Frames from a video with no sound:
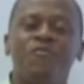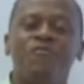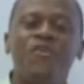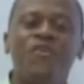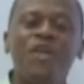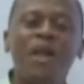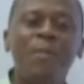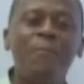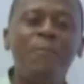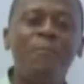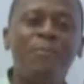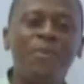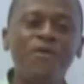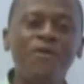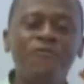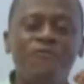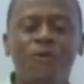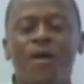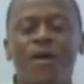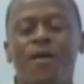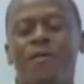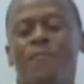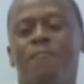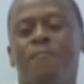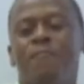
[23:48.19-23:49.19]
Very brief
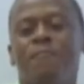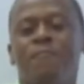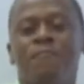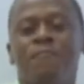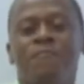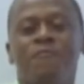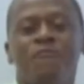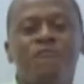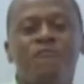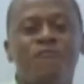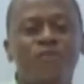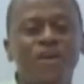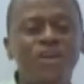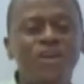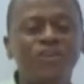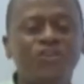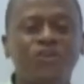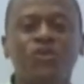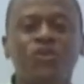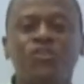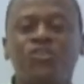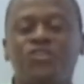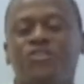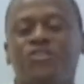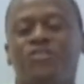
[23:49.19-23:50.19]
one, very
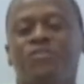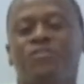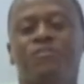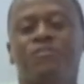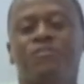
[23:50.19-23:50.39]
short